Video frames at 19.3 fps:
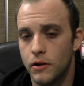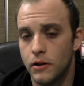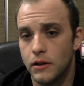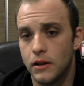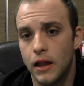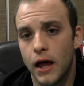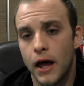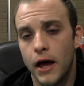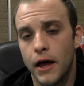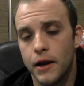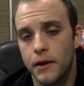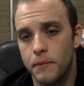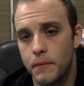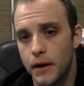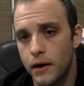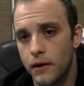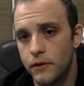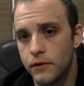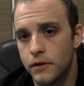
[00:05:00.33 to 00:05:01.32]
a lot
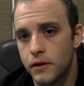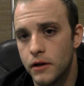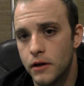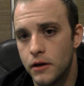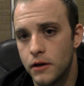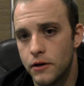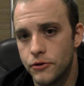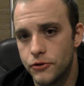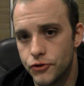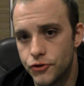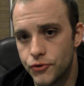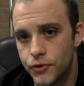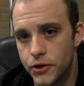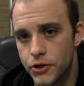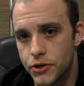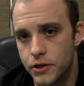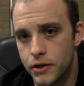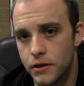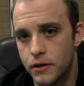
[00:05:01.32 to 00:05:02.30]
about
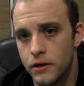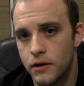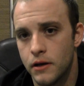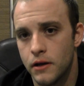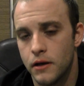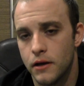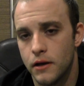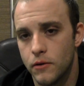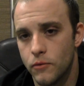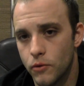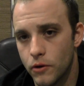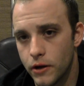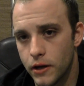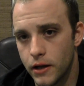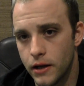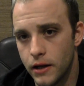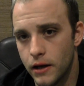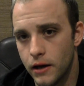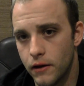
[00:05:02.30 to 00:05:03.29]
nutrition and
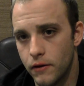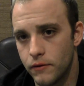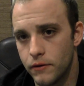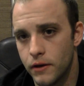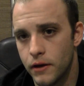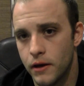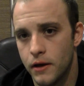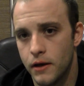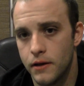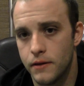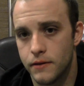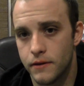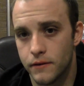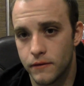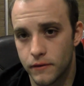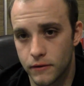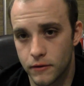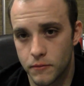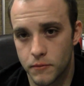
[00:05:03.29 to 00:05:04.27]
working out,
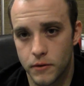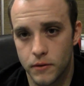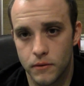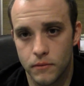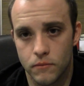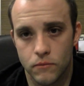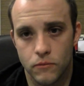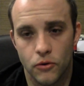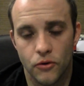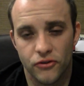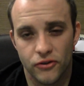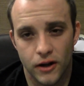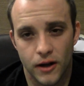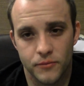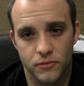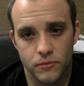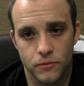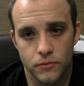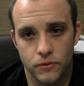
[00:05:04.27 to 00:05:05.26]
this is going to be most
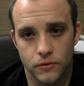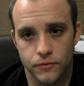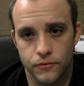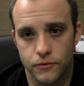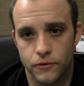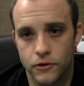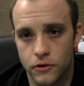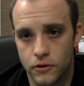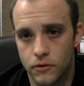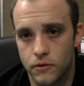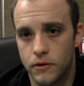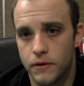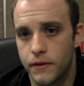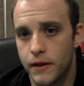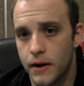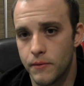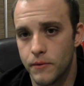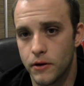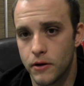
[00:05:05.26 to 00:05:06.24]
optimal for you
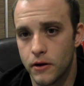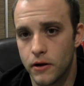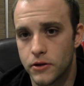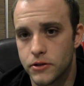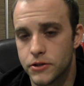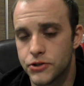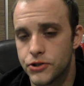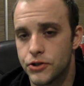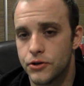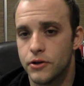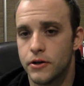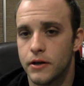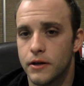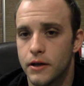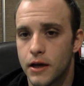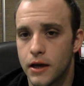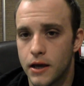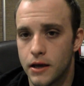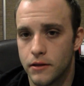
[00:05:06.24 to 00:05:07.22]
in that regards, because you're
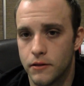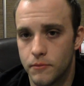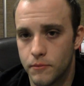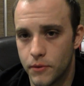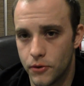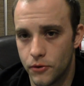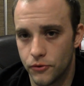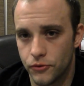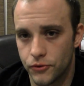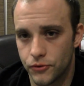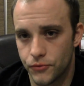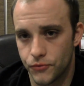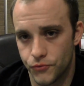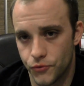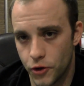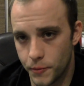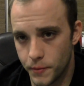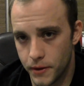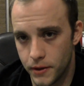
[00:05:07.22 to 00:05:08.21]
going to gain the most
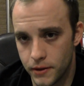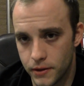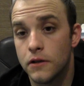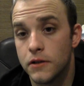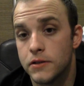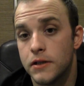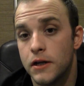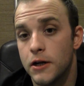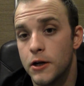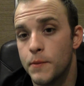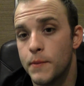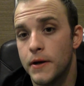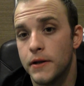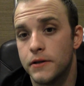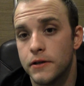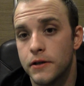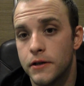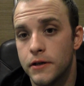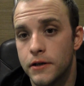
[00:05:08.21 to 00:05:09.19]
from it. Let's talk
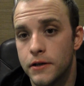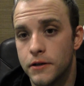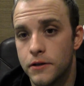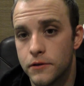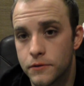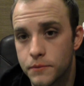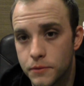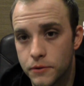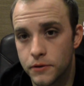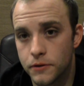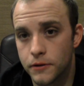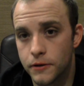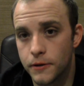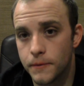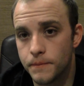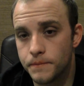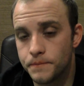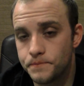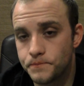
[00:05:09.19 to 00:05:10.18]
about the good of this program.